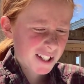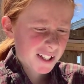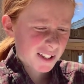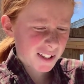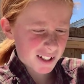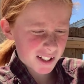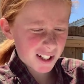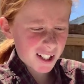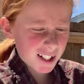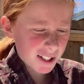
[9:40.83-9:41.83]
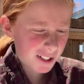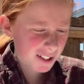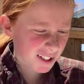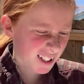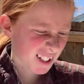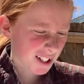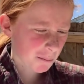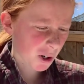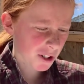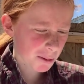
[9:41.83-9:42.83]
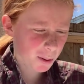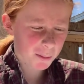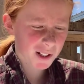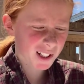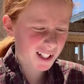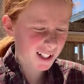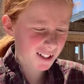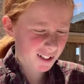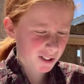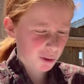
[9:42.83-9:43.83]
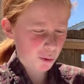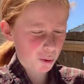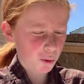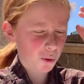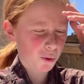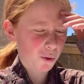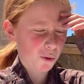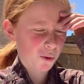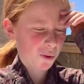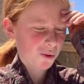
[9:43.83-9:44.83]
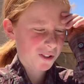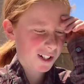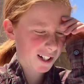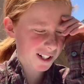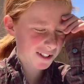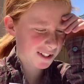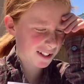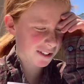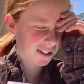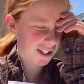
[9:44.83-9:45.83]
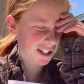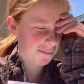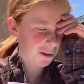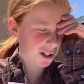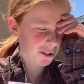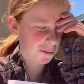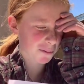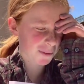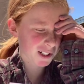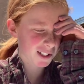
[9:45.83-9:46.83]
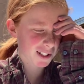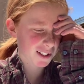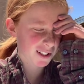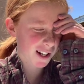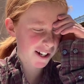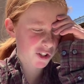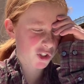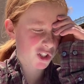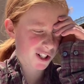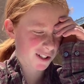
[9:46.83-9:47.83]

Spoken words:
The parts per million, ooh, I got 16 parts per million in nitrogen.